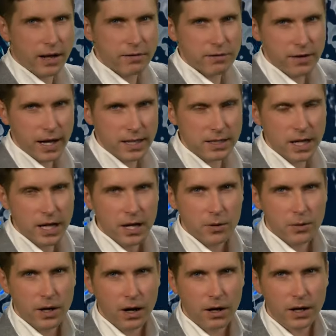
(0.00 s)
In fact,
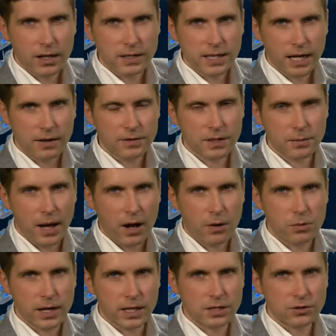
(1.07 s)
we are going to have some
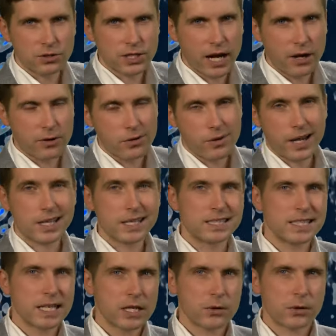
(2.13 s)
outbreaks of showery rain
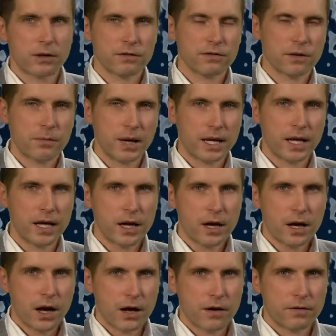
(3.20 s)
continuing for many
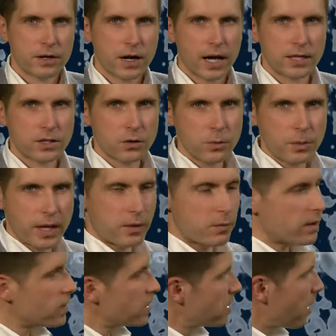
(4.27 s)
overnight, albeit
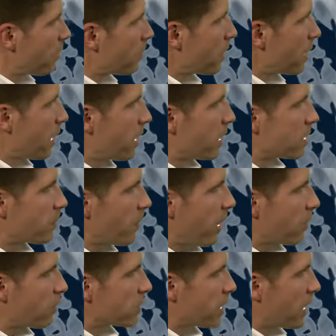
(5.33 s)
with some clear
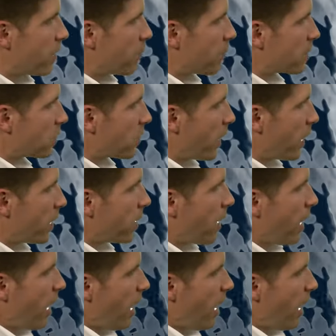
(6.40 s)
spells in between.